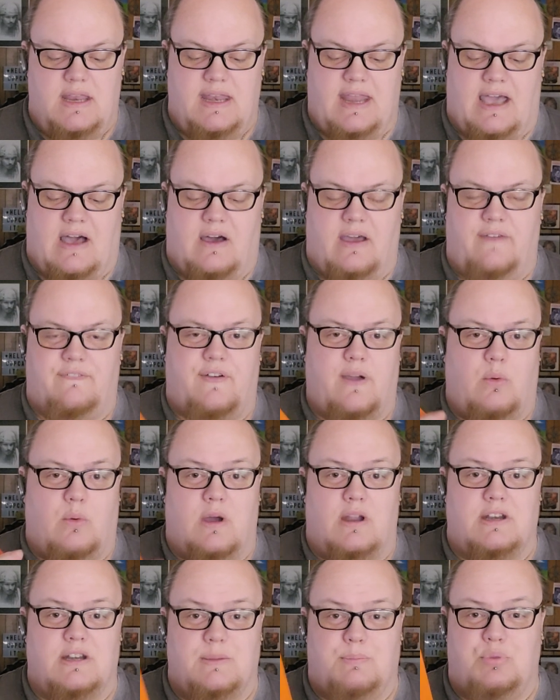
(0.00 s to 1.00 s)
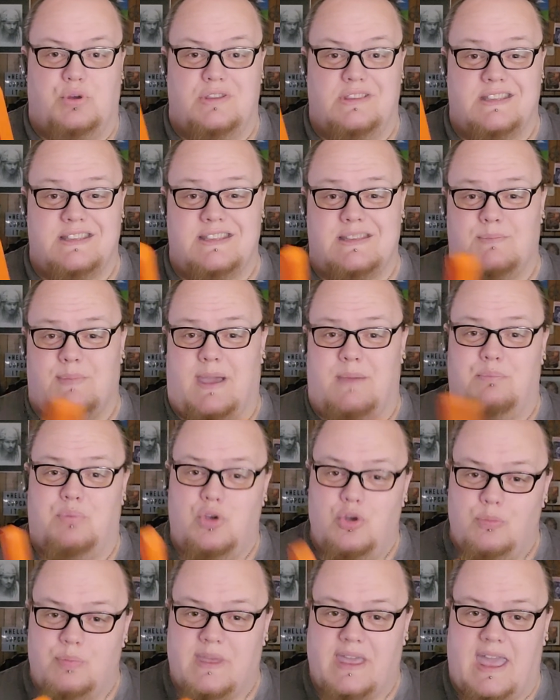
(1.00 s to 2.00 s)
Now, if I wanted to put this in my
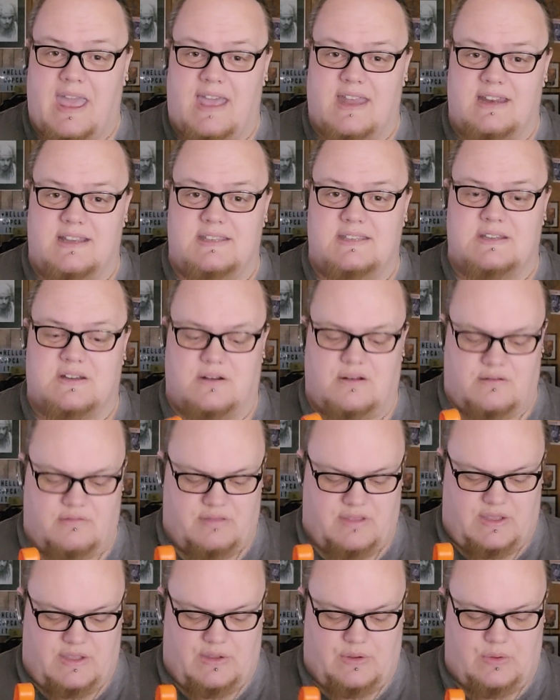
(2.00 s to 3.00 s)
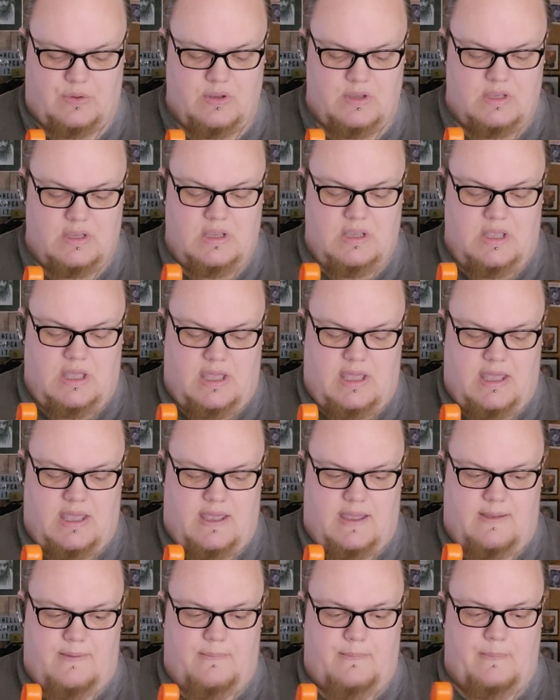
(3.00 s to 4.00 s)
poop canister, though,
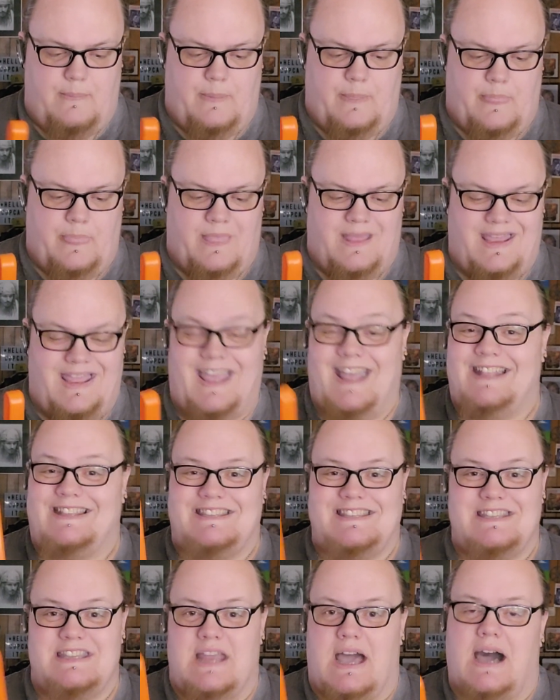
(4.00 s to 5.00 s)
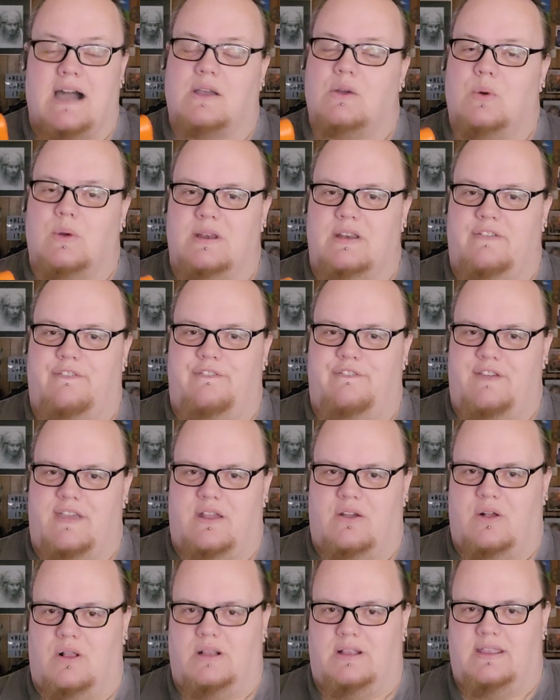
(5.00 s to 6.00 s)
it's not going to
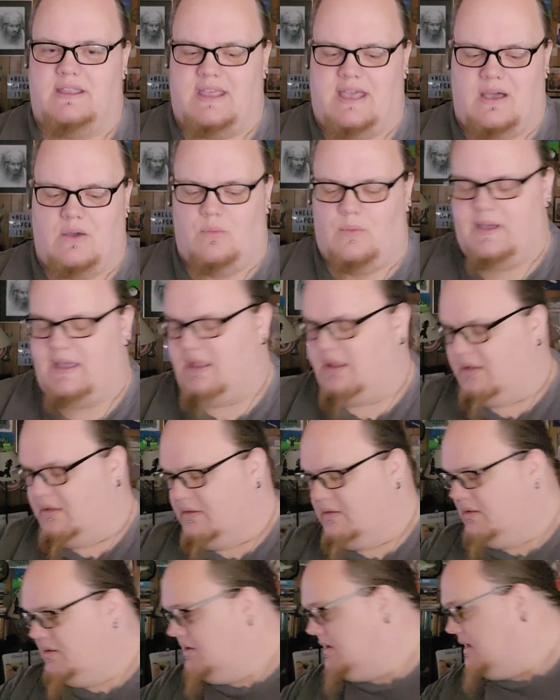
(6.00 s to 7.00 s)
fit all of that well.